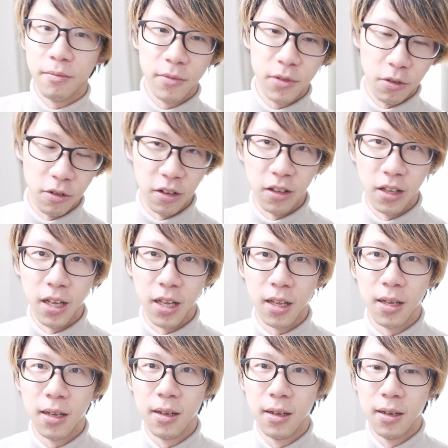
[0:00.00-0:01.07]
sort of
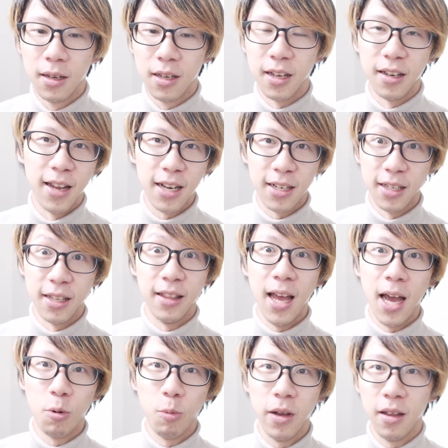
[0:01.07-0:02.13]
like connect it
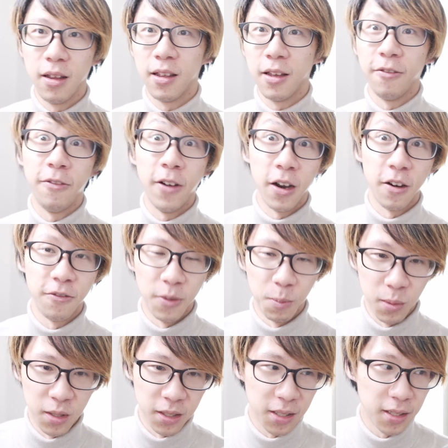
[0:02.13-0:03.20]
that way and you can fire
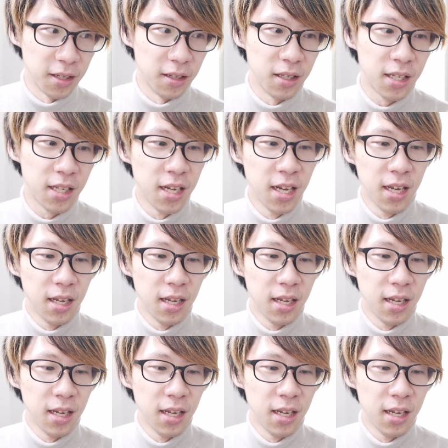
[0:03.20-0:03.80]
from a distance.